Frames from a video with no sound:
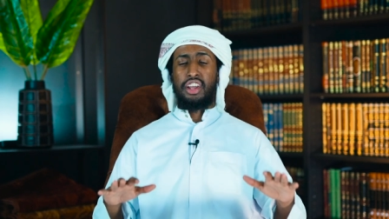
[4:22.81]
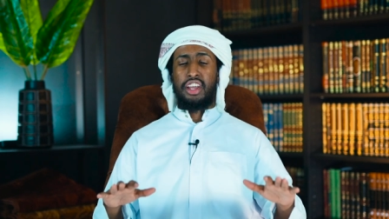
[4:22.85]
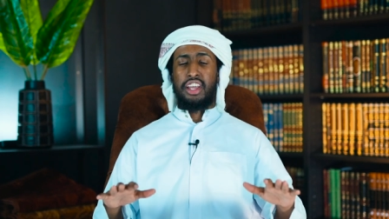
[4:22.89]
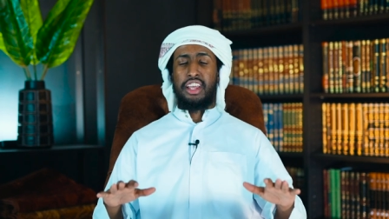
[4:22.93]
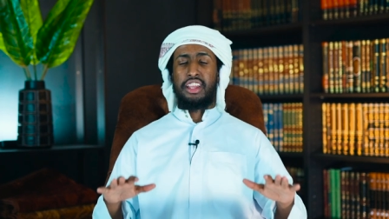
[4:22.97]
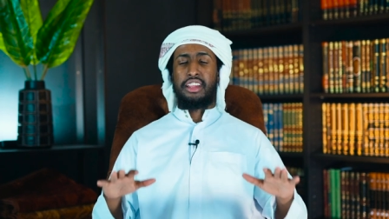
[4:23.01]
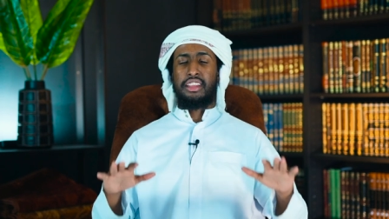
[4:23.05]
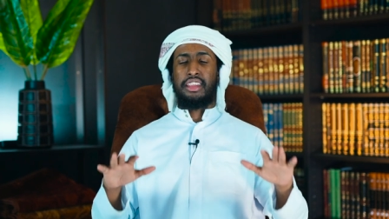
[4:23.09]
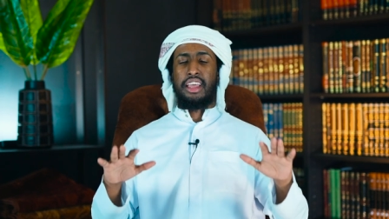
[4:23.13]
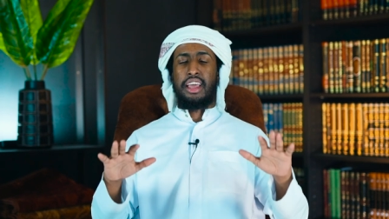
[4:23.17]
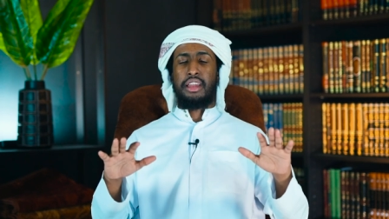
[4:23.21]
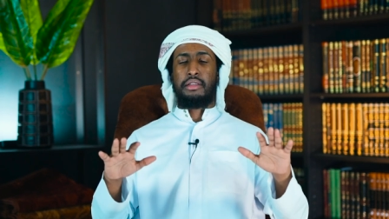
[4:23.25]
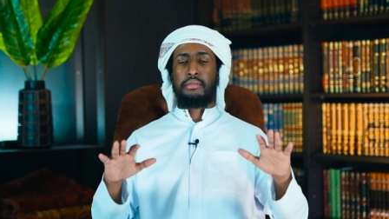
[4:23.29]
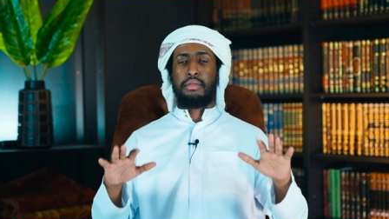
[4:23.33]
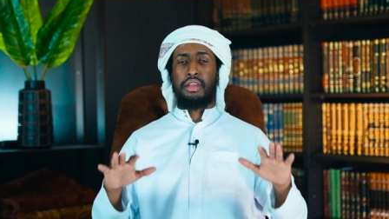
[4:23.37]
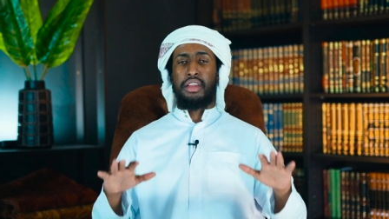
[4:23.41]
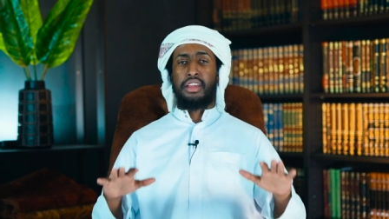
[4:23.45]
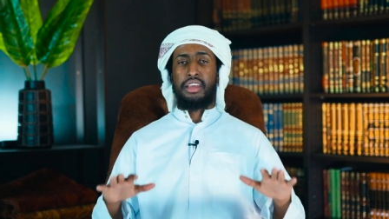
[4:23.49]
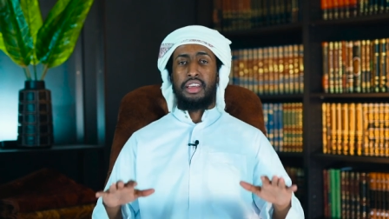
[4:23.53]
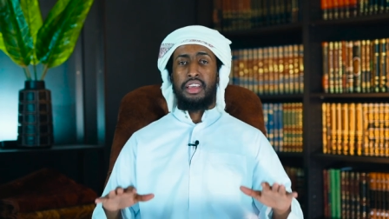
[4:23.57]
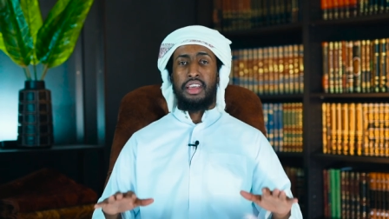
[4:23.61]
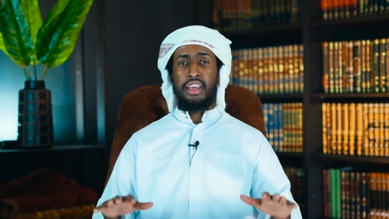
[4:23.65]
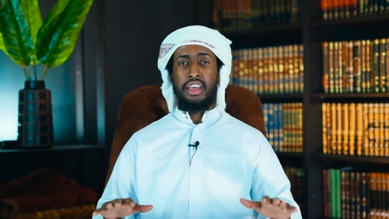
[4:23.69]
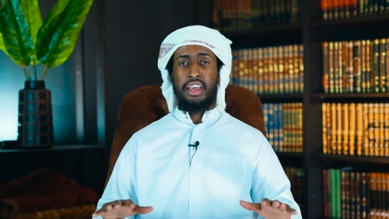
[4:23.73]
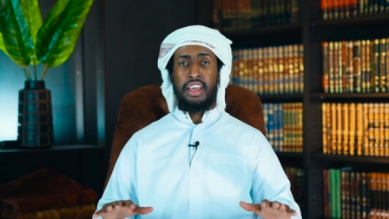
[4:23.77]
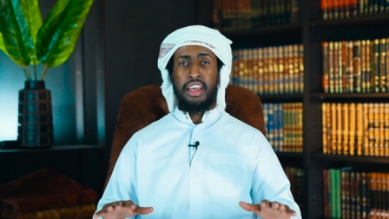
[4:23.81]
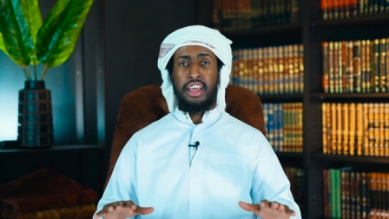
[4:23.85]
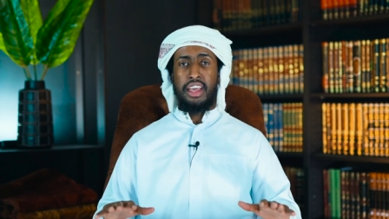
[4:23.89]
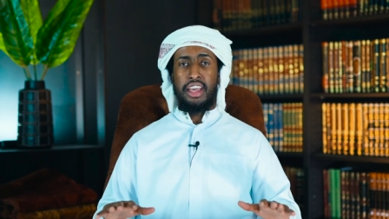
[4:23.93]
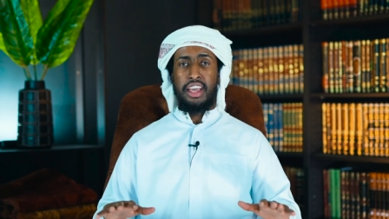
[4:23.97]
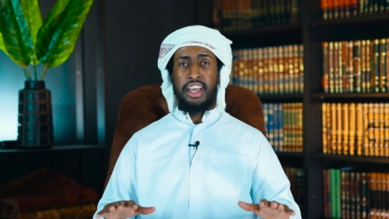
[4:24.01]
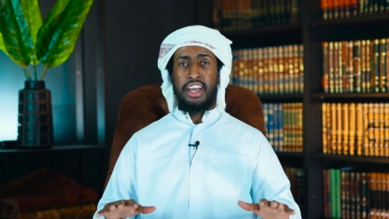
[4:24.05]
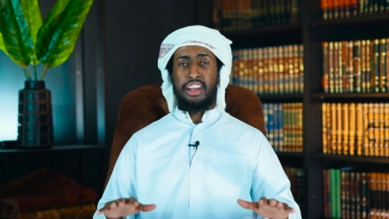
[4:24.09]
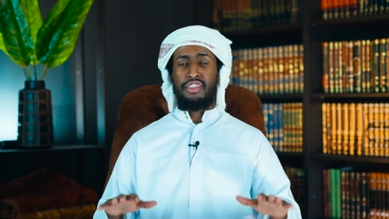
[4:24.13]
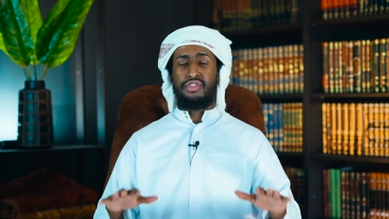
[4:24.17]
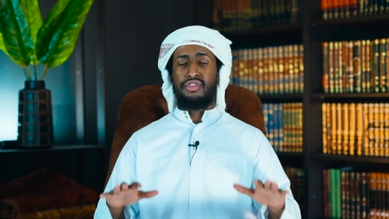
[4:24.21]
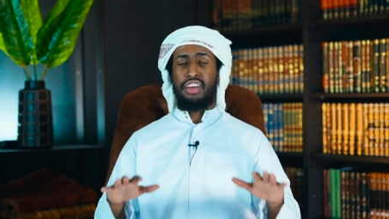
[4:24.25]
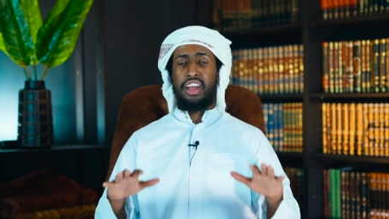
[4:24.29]
and contentment
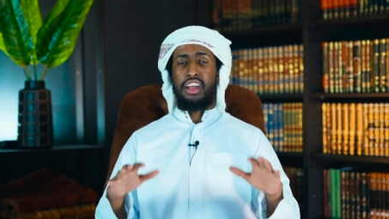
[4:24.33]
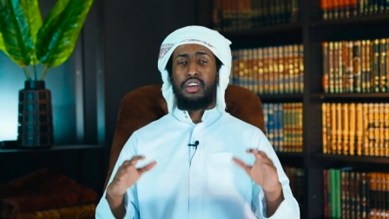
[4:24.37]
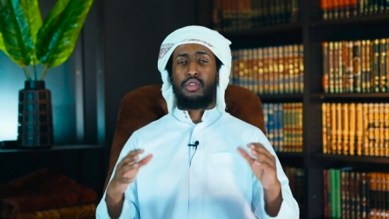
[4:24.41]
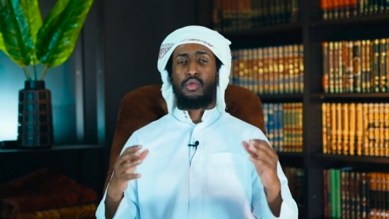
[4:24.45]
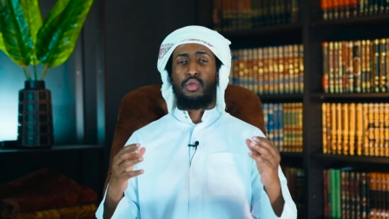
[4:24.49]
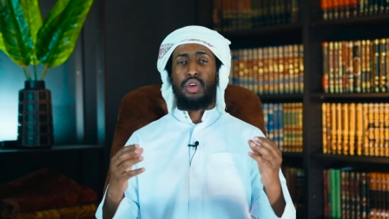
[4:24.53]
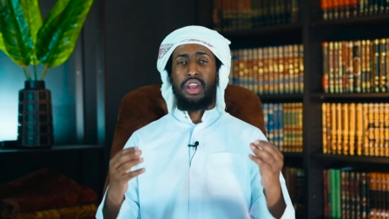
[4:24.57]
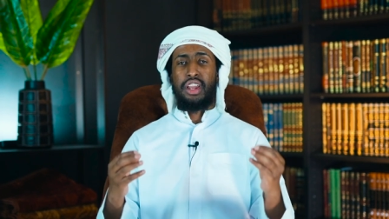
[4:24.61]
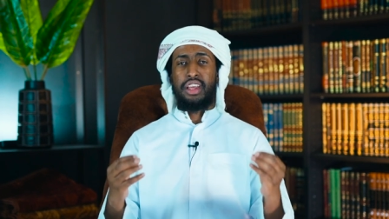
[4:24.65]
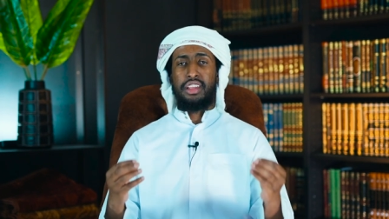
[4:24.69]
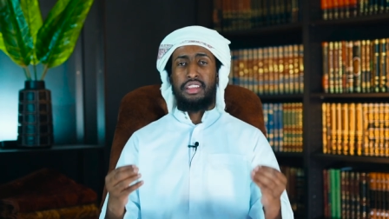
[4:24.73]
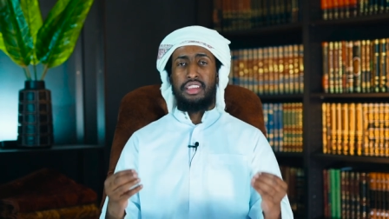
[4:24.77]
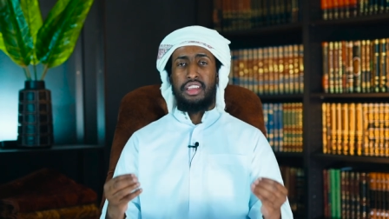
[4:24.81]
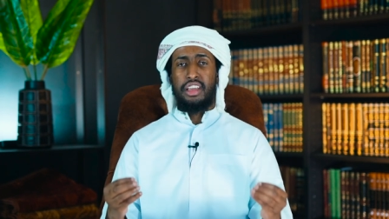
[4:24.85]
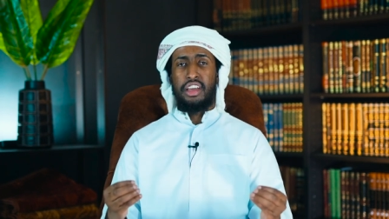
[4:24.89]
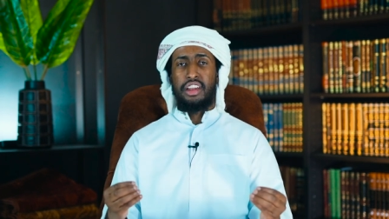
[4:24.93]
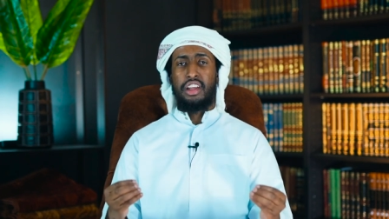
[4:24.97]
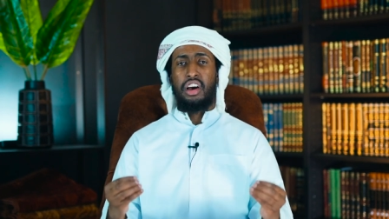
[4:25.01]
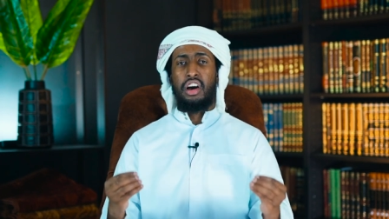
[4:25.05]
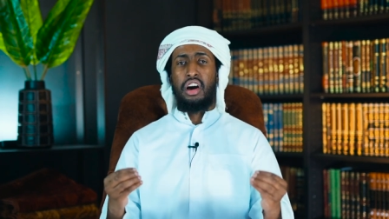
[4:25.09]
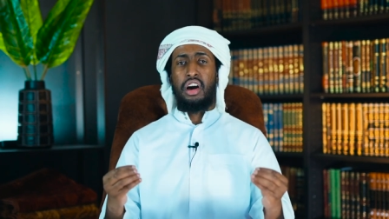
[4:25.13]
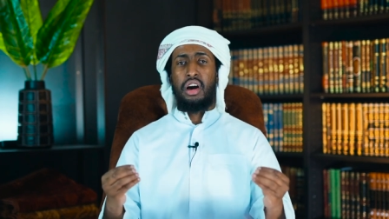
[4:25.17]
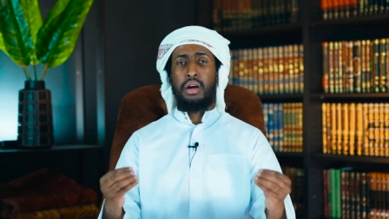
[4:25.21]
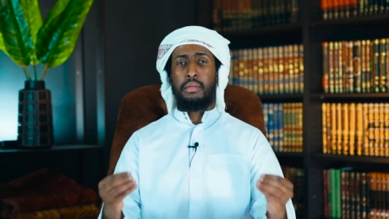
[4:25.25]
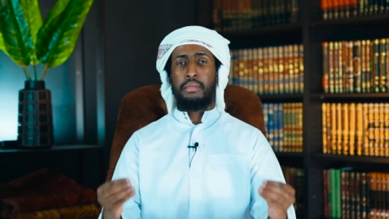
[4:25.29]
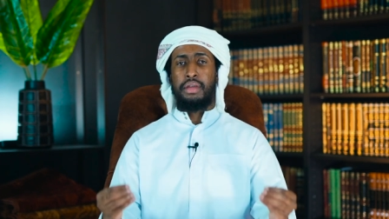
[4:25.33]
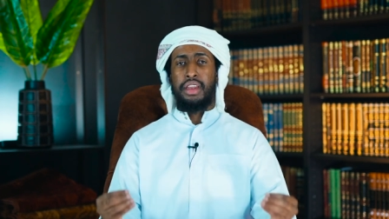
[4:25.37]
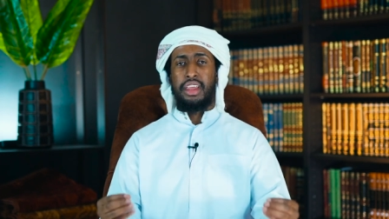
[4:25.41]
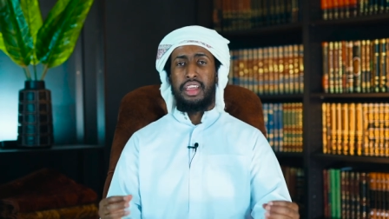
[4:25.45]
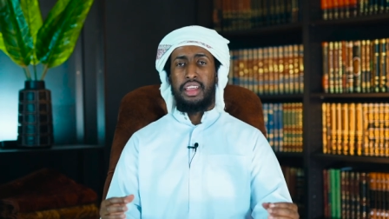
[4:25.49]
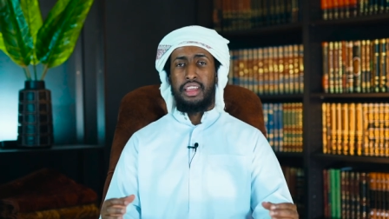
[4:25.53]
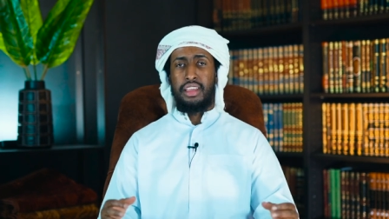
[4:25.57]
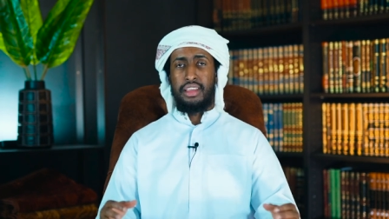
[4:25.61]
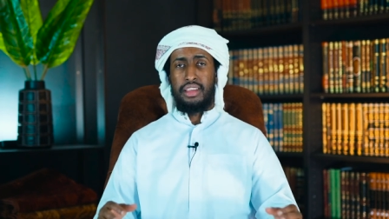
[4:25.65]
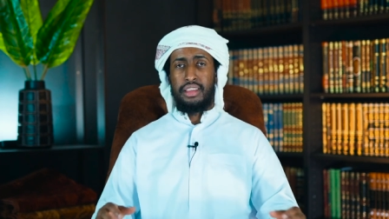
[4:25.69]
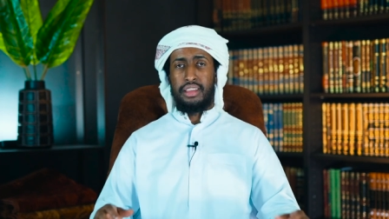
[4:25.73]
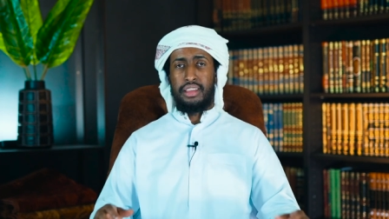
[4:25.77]
and tranquility and harmony.